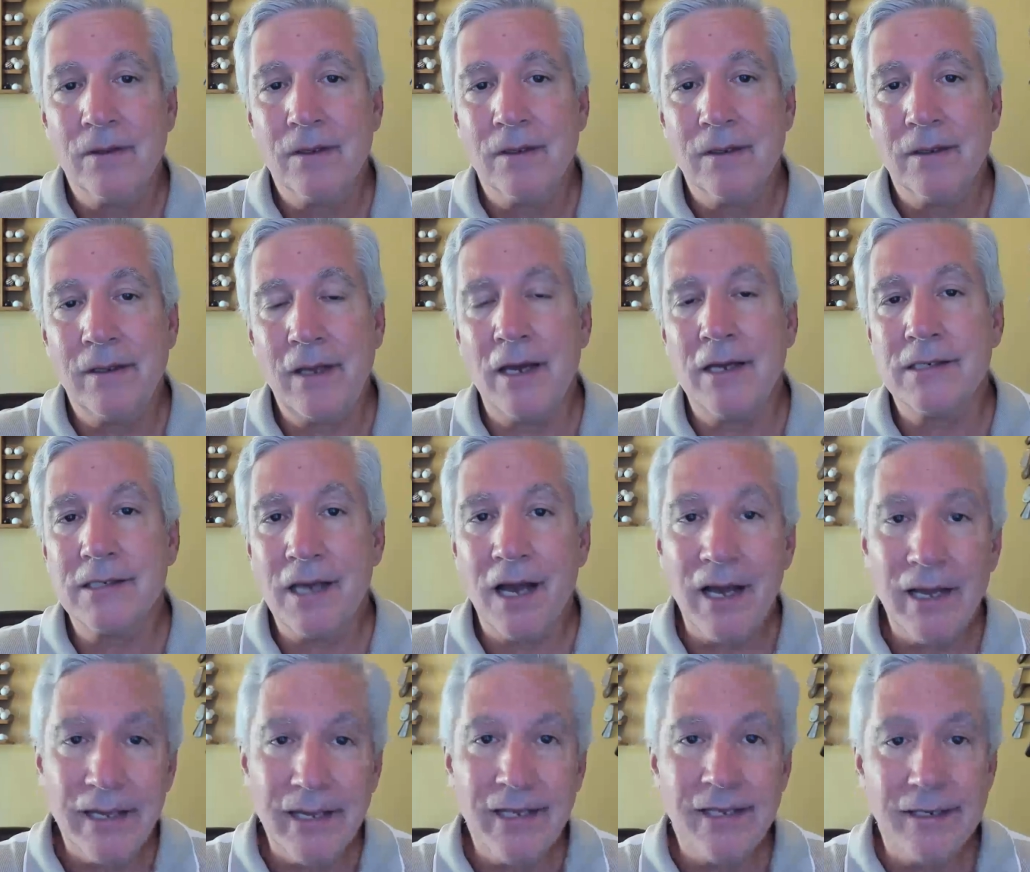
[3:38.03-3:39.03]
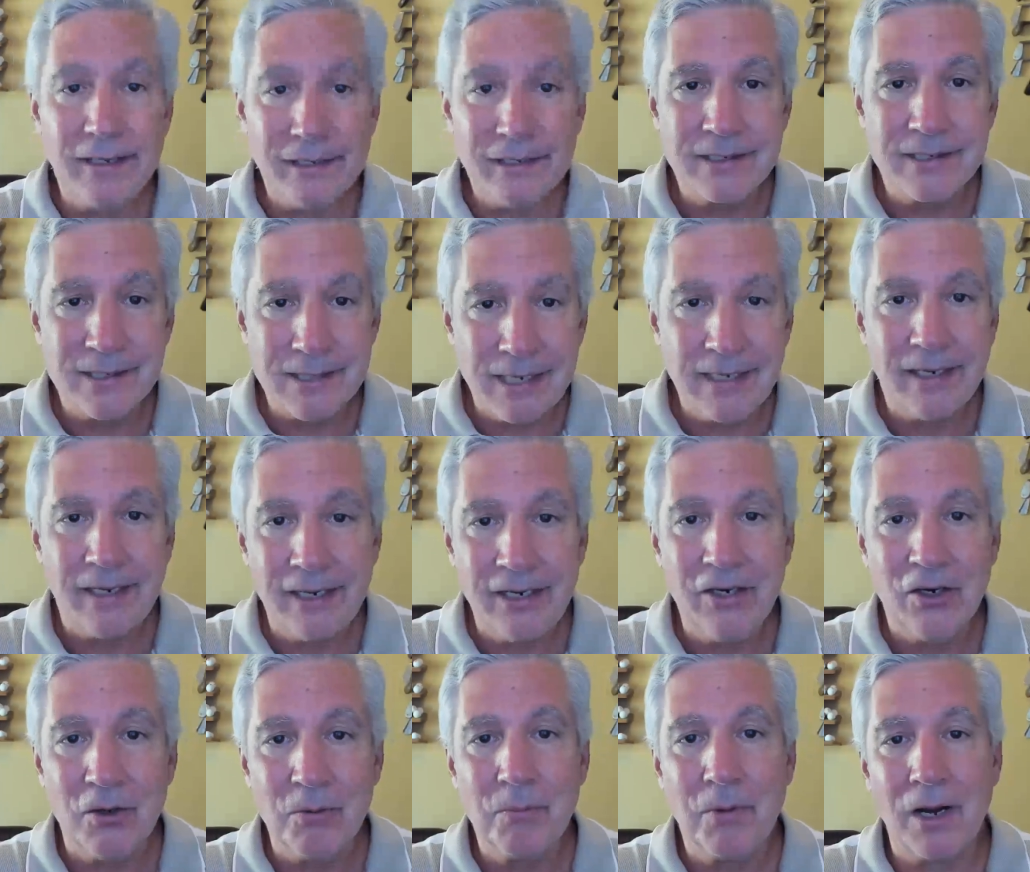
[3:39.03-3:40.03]
Yes, I hit sit
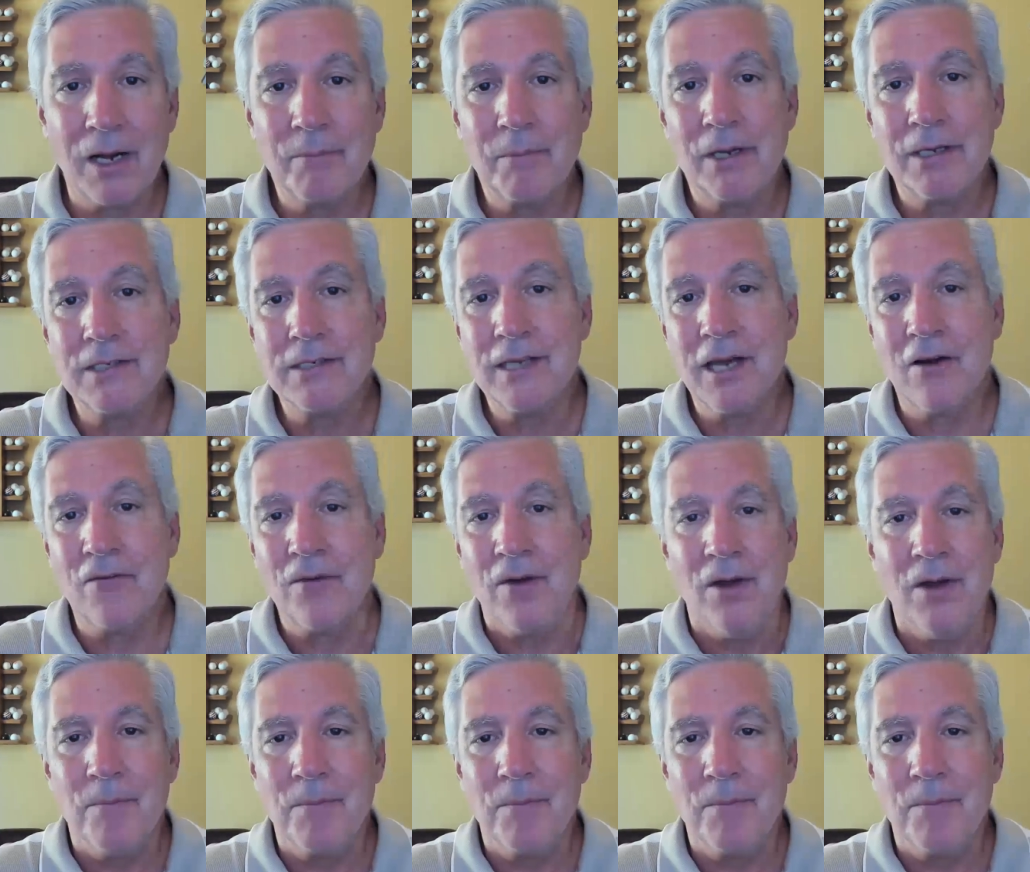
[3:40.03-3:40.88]
here by myself,